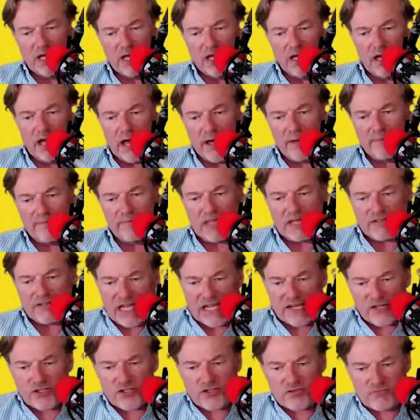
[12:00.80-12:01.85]
that
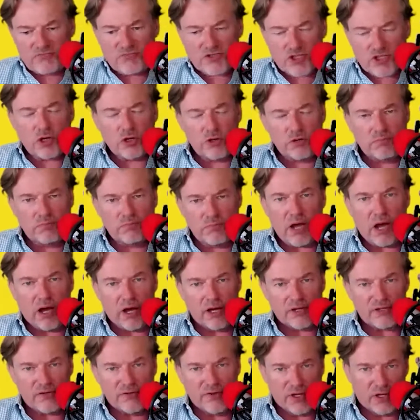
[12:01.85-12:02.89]
takes two
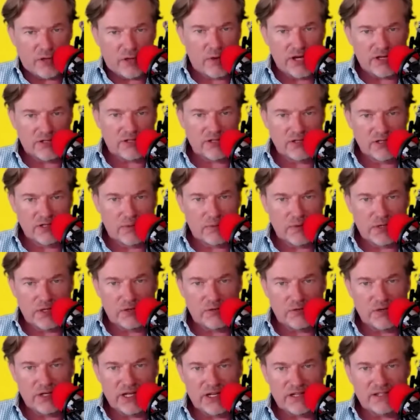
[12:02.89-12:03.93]
parts of the equation. I mean,
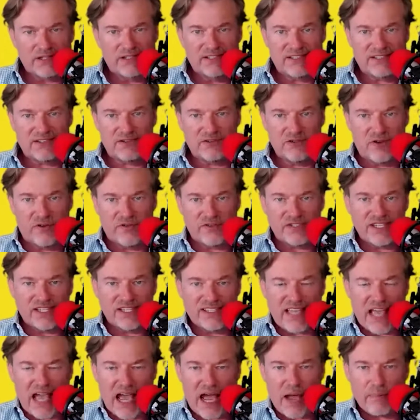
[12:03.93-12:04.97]
you need obviously
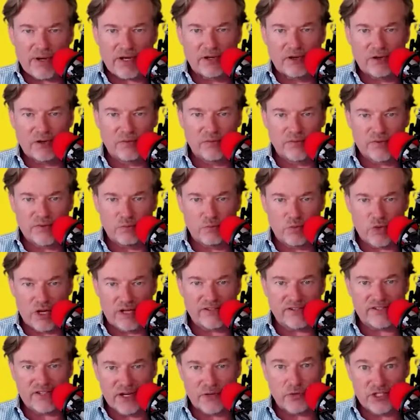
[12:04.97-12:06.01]
capital on one
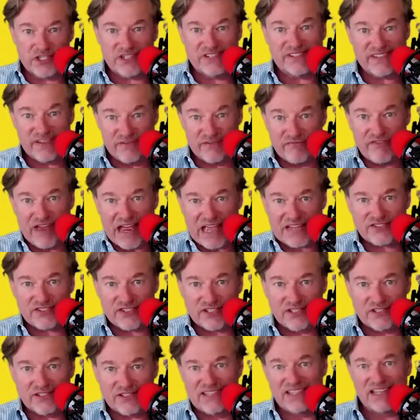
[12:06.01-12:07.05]
side, which is
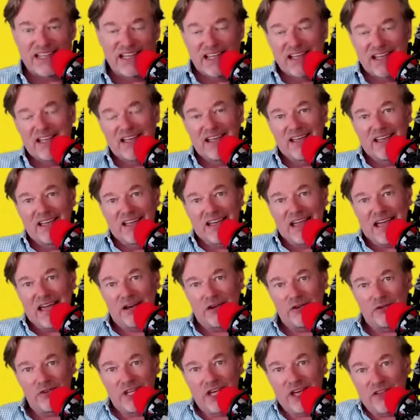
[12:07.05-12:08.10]
investors, and
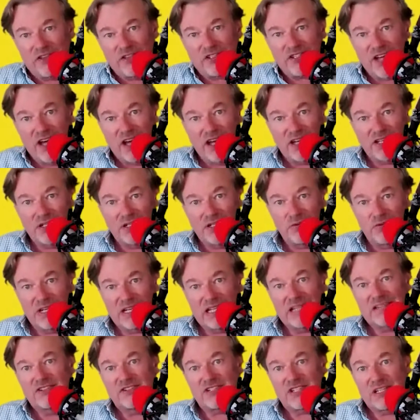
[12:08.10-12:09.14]
on the other side, you
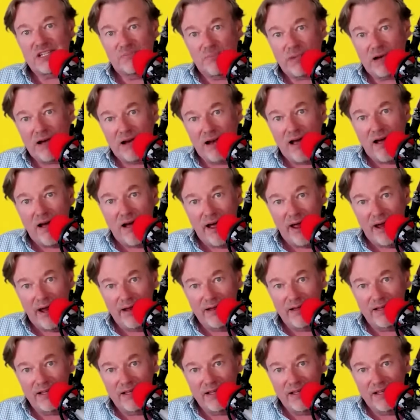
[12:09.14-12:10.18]
need the supply.
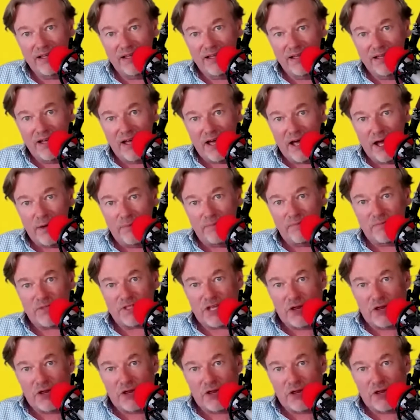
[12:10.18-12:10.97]
And